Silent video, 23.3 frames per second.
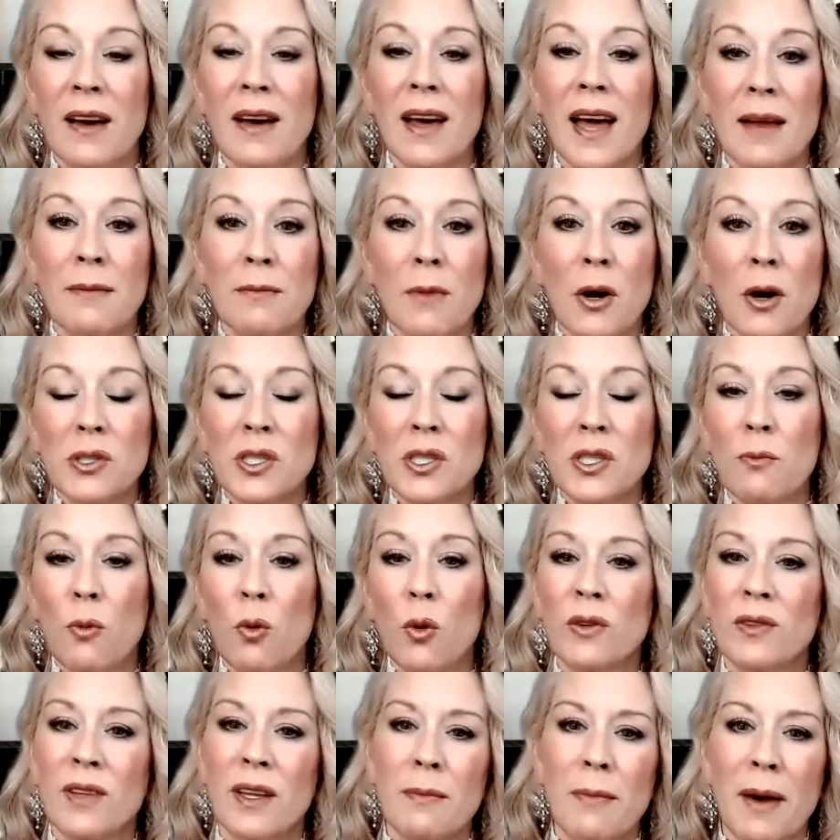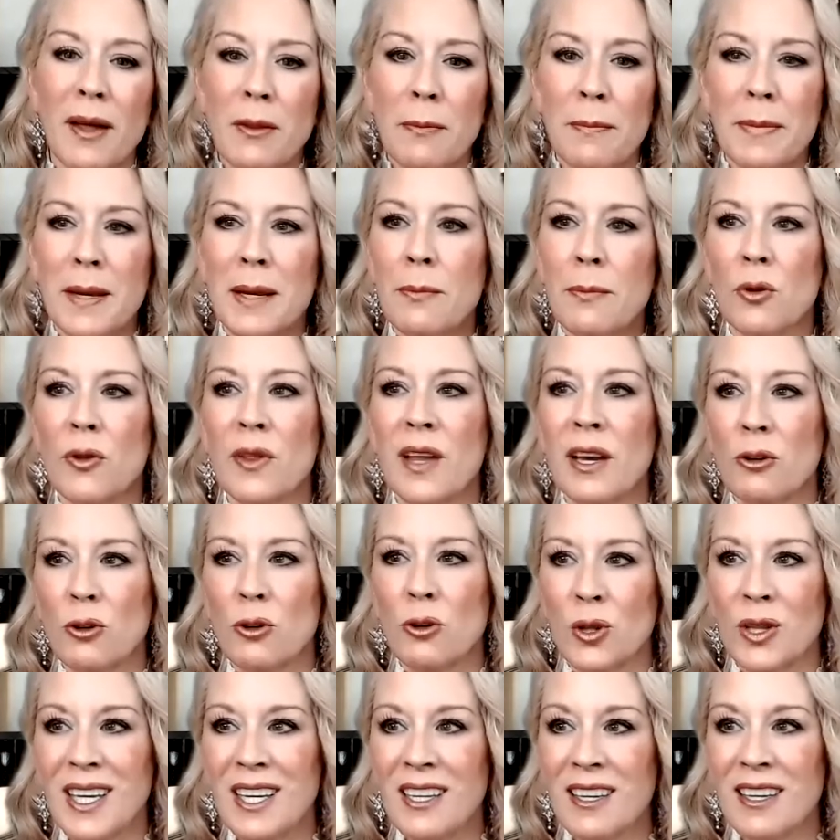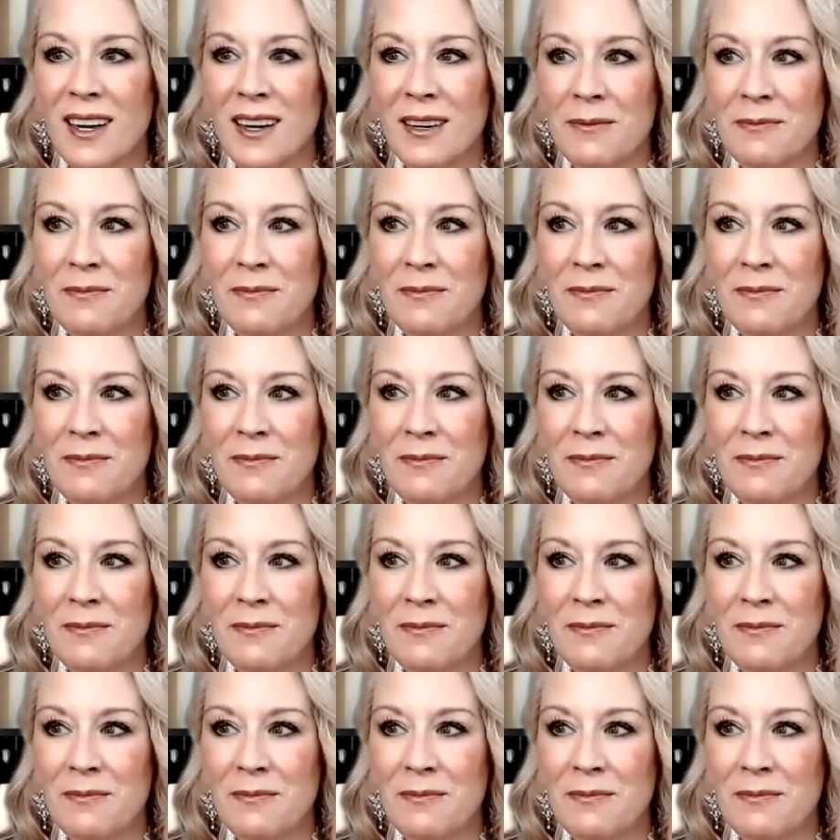and most importantly, by the people that you're leading.